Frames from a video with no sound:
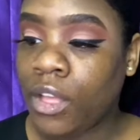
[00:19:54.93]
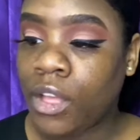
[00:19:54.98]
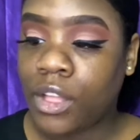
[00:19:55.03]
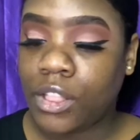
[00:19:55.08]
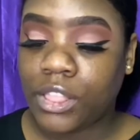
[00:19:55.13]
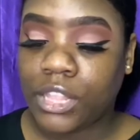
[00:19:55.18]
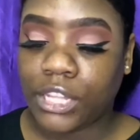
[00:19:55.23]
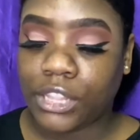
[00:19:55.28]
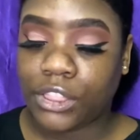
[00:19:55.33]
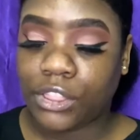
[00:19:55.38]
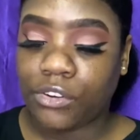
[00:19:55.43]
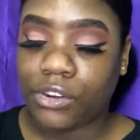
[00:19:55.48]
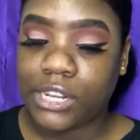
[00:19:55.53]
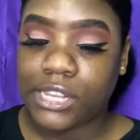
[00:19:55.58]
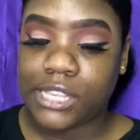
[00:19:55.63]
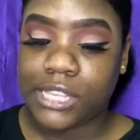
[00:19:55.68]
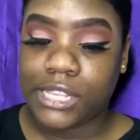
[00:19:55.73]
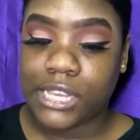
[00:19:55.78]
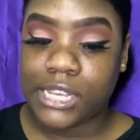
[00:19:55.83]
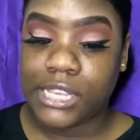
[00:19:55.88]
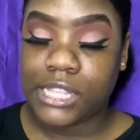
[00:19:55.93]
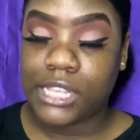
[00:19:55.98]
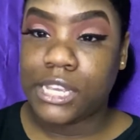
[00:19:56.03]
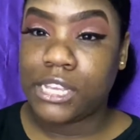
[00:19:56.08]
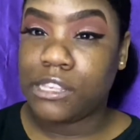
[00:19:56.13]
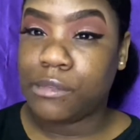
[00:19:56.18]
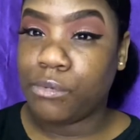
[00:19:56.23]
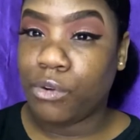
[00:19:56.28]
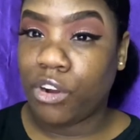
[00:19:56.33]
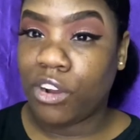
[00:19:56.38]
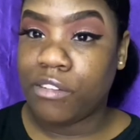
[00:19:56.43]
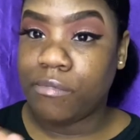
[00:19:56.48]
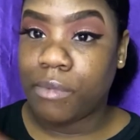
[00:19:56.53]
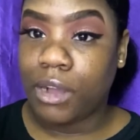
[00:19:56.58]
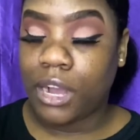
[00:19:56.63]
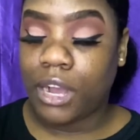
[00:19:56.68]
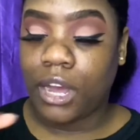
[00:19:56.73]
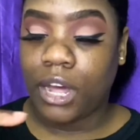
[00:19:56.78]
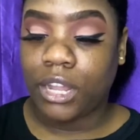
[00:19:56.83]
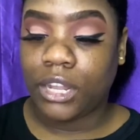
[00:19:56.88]
the 360 is more of my
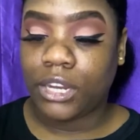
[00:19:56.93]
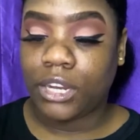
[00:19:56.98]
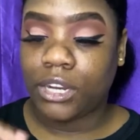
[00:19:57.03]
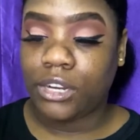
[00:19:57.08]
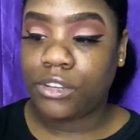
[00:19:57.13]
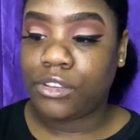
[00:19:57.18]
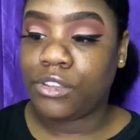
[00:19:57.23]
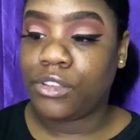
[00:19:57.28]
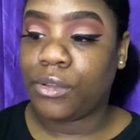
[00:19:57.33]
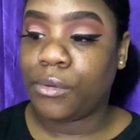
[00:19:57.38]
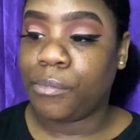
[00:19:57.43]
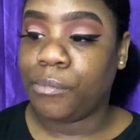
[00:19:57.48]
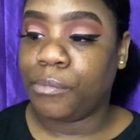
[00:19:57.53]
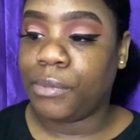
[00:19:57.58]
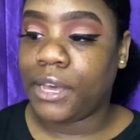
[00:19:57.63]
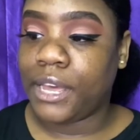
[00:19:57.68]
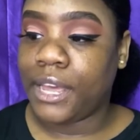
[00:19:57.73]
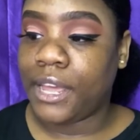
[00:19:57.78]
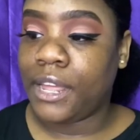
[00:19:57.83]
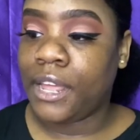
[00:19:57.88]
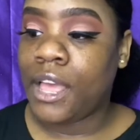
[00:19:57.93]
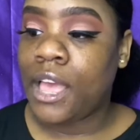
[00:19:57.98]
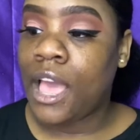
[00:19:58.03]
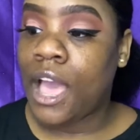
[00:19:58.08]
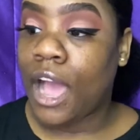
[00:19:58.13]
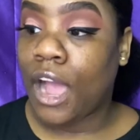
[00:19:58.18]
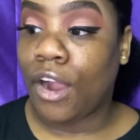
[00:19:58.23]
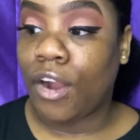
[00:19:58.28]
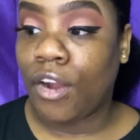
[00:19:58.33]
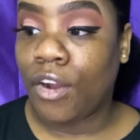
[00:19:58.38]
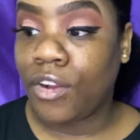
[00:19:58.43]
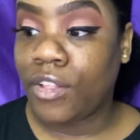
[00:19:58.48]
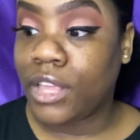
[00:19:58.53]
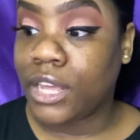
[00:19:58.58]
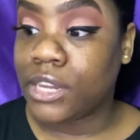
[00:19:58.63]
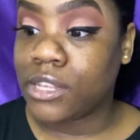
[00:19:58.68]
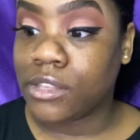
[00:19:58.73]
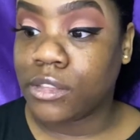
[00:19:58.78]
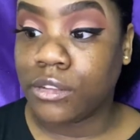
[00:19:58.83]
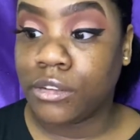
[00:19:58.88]
color, but I heard that
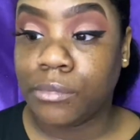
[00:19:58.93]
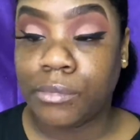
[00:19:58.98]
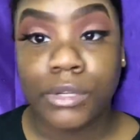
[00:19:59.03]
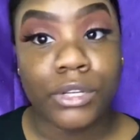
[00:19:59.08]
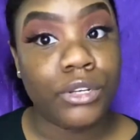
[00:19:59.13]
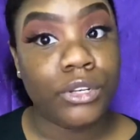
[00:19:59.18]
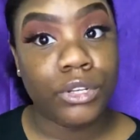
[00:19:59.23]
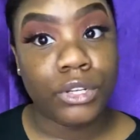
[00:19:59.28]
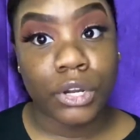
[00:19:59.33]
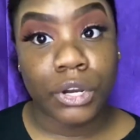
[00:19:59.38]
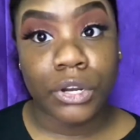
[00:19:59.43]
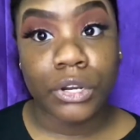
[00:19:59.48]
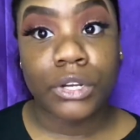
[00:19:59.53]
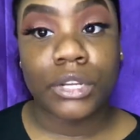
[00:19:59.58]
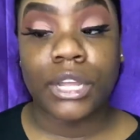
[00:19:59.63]
it's a little bit dark,